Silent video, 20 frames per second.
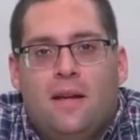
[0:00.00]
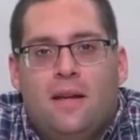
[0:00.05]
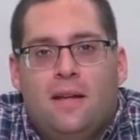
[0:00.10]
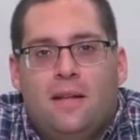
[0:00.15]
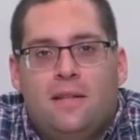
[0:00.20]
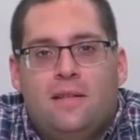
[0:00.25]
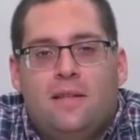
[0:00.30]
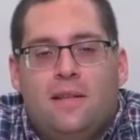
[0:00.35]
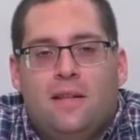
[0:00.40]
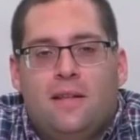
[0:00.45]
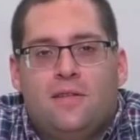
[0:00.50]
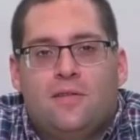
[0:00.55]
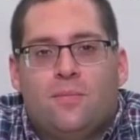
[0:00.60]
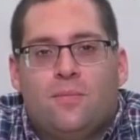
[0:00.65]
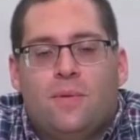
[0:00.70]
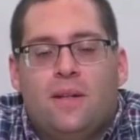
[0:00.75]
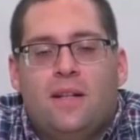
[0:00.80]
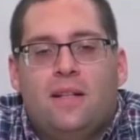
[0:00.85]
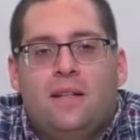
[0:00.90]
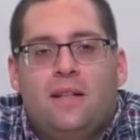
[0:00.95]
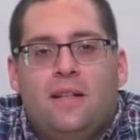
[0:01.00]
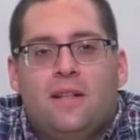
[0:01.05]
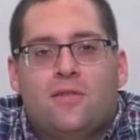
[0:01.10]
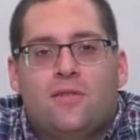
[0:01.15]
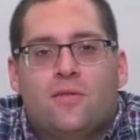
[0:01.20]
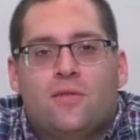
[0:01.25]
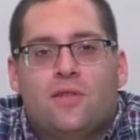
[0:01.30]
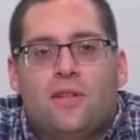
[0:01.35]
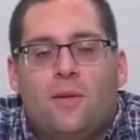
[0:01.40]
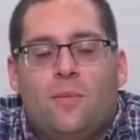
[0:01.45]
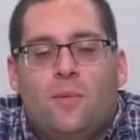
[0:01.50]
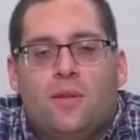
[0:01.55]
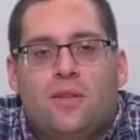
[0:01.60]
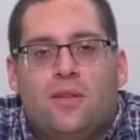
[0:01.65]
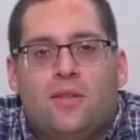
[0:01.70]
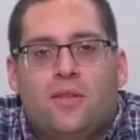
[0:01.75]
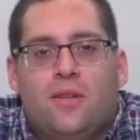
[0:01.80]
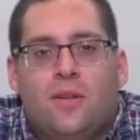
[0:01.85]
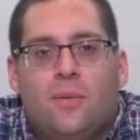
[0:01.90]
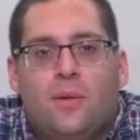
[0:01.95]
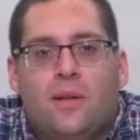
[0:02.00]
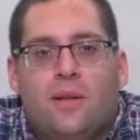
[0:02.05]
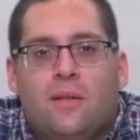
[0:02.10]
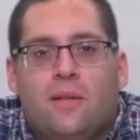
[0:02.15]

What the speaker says: It's really interesting what they're doing.